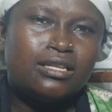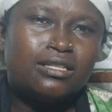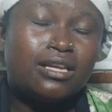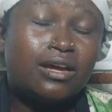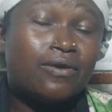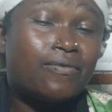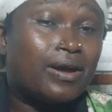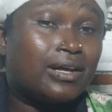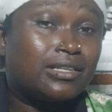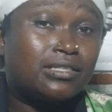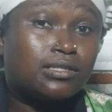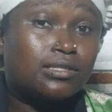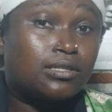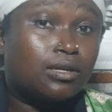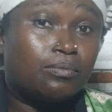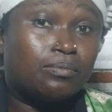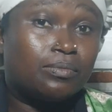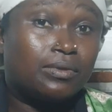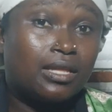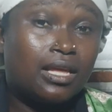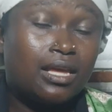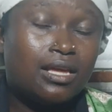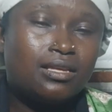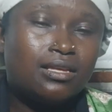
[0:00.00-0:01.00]
There are
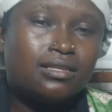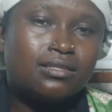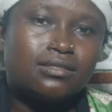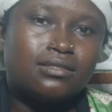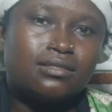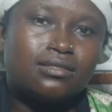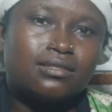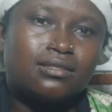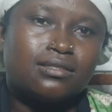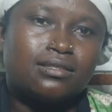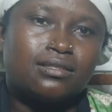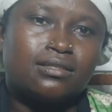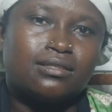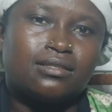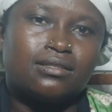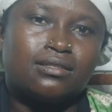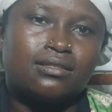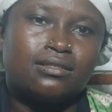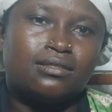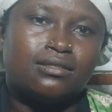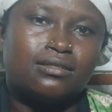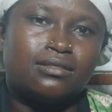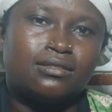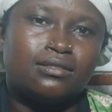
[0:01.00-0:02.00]
some things
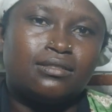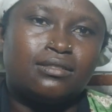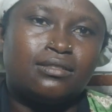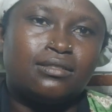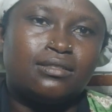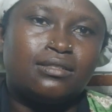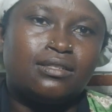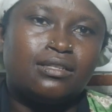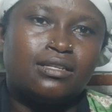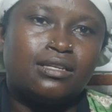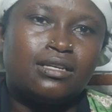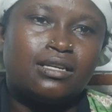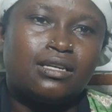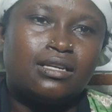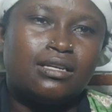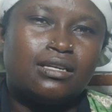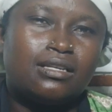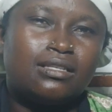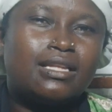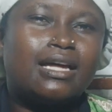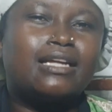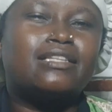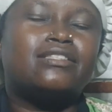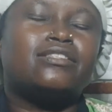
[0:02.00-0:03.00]

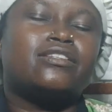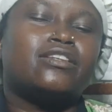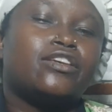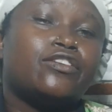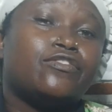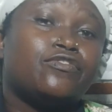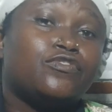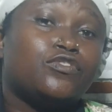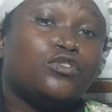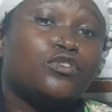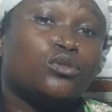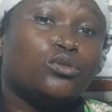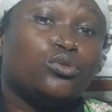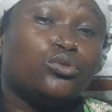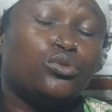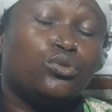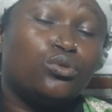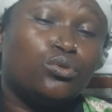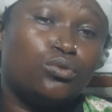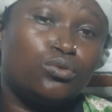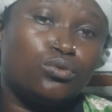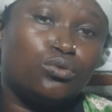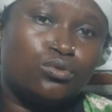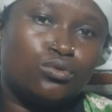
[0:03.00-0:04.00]
that if you
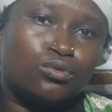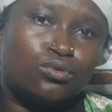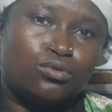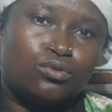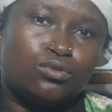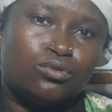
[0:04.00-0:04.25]
do,